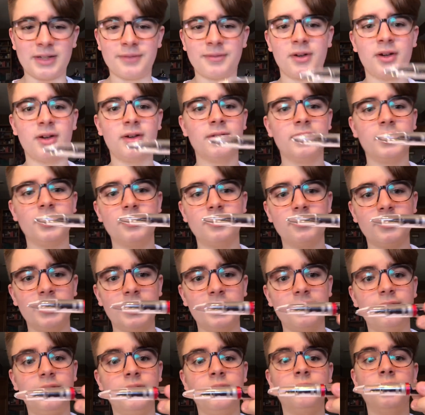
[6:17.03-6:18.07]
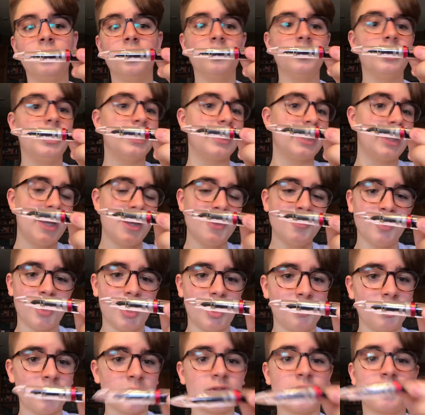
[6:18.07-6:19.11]
I've heard that if you don't like
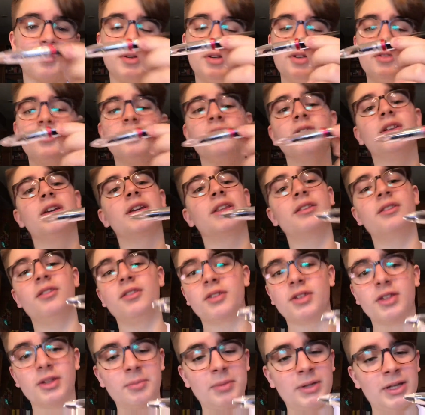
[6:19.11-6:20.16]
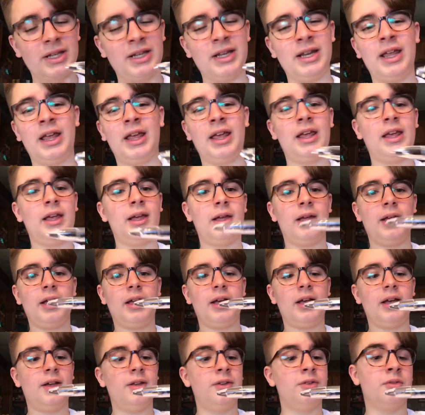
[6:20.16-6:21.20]
eyedroppers, but you still like the look of the pen,
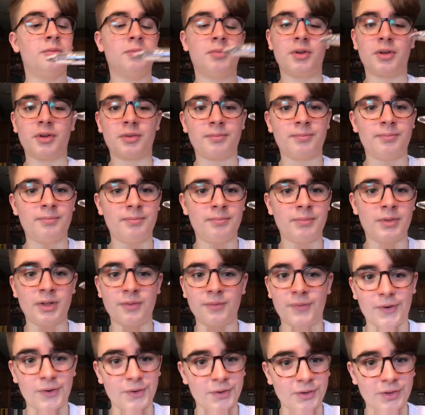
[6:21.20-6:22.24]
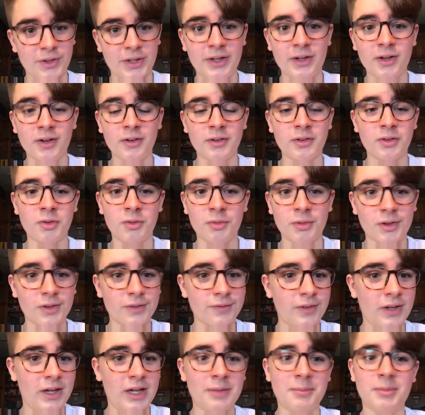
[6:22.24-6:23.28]
you can put a converter in here and it'll
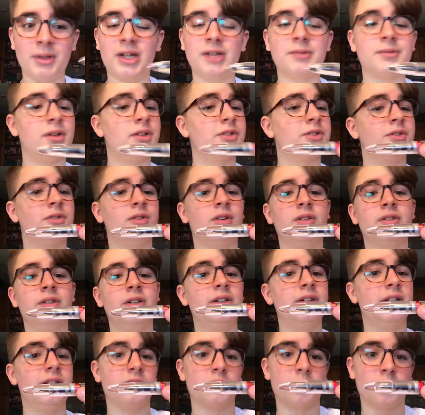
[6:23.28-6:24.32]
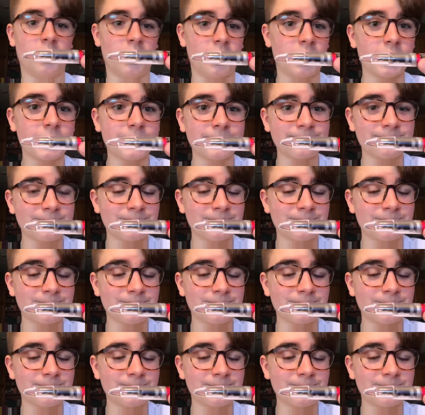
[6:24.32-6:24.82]
work fine. But I've also heard that it doesn't work.